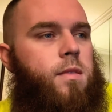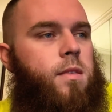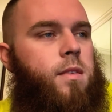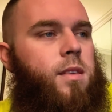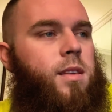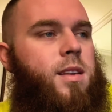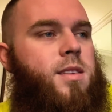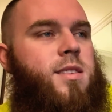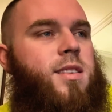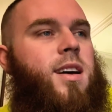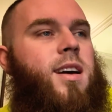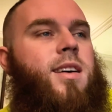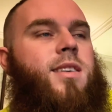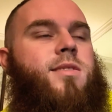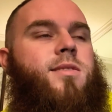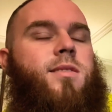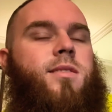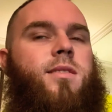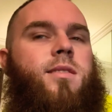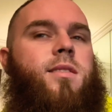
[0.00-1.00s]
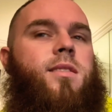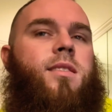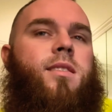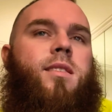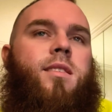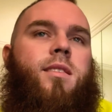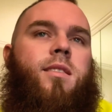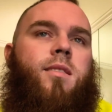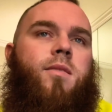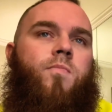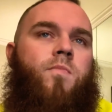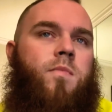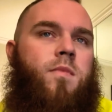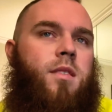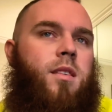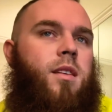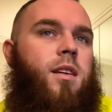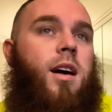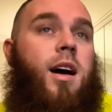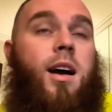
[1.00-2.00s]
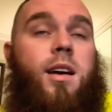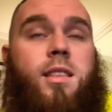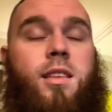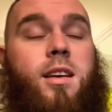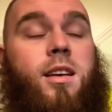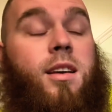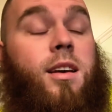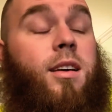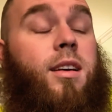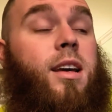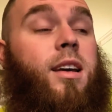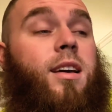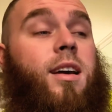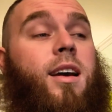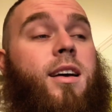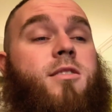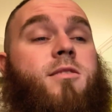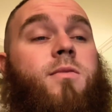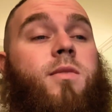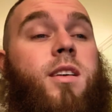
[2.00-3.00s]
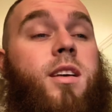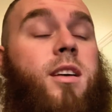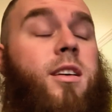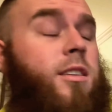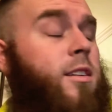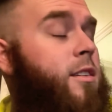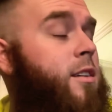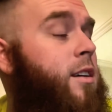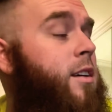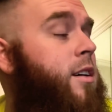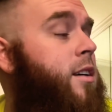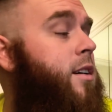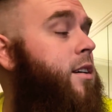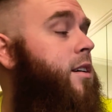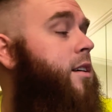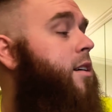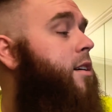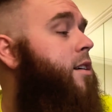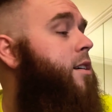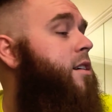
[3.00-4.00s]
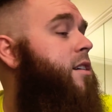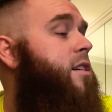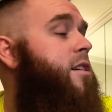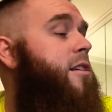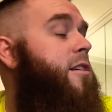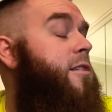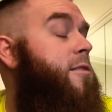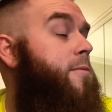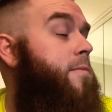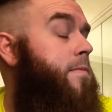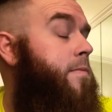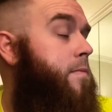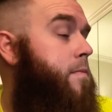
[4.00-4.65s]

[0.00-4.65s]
These guys are, I think, a kick-ass fleet. They're